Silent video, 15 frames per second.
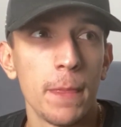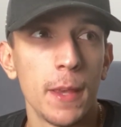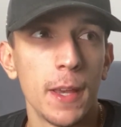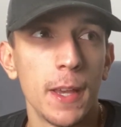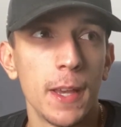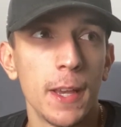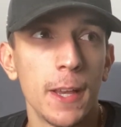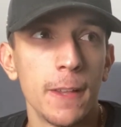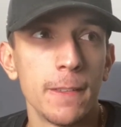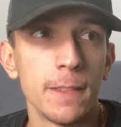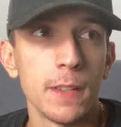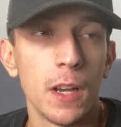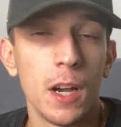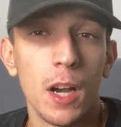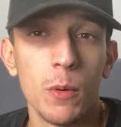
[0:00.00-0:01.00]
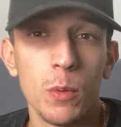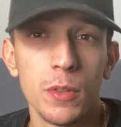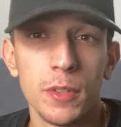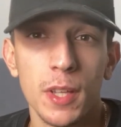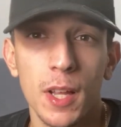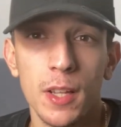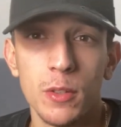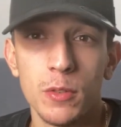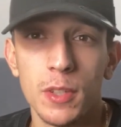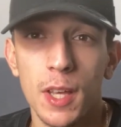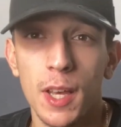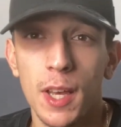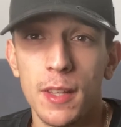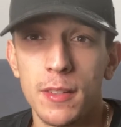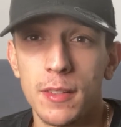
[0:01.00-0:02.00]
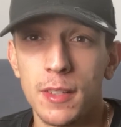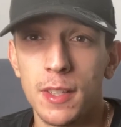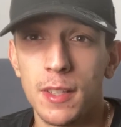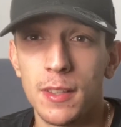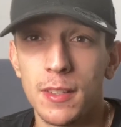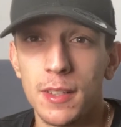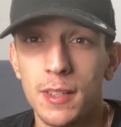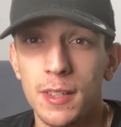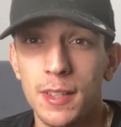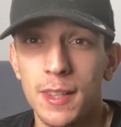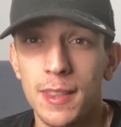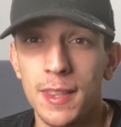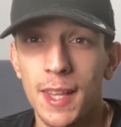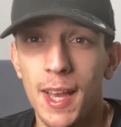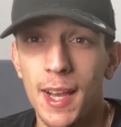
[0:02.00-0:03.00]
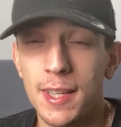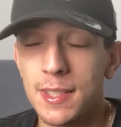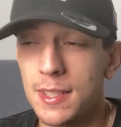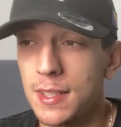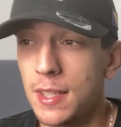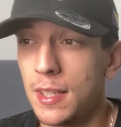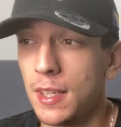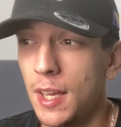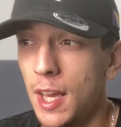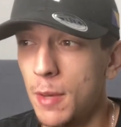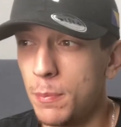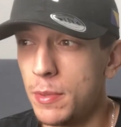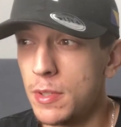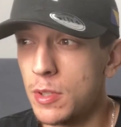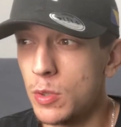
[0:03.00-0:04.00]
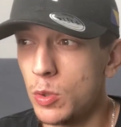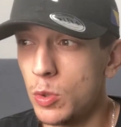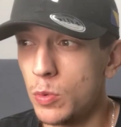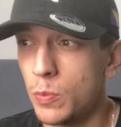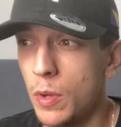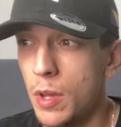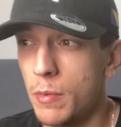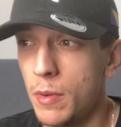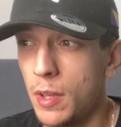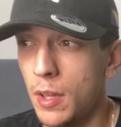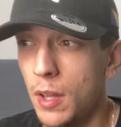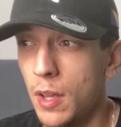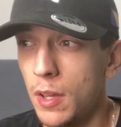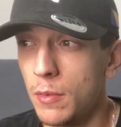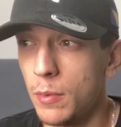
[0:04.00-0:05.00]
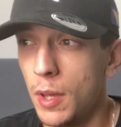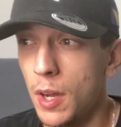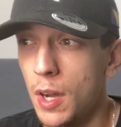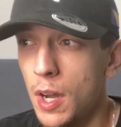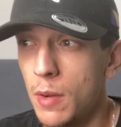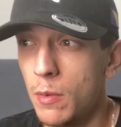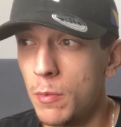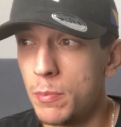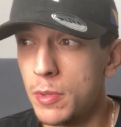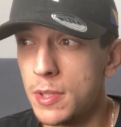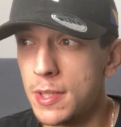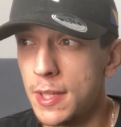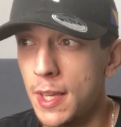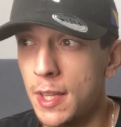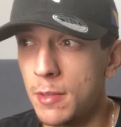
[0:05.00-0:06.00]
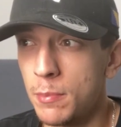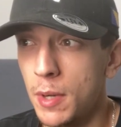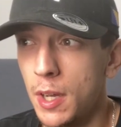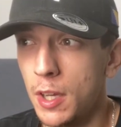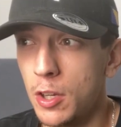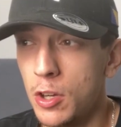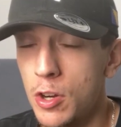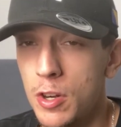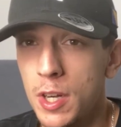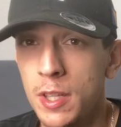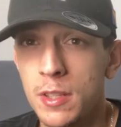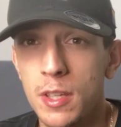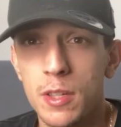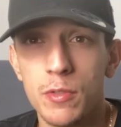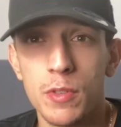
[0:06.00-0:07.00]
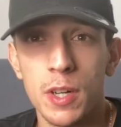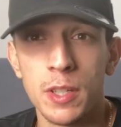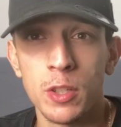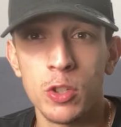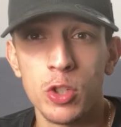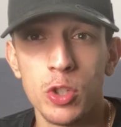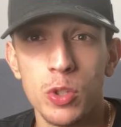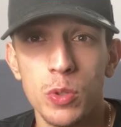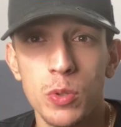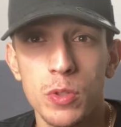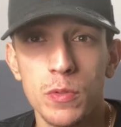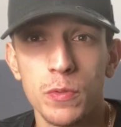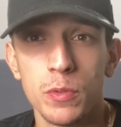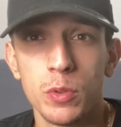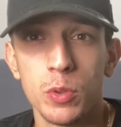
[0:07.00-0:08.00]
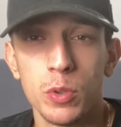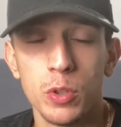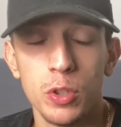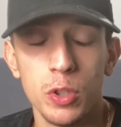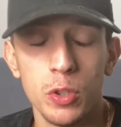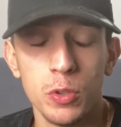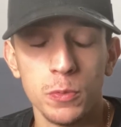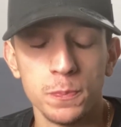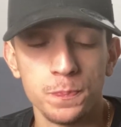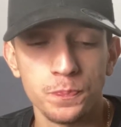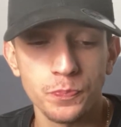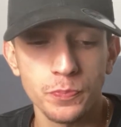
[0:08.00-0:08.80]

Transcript: and I will tell you that in the next episode where we'll, where I will present my current running shoes to you.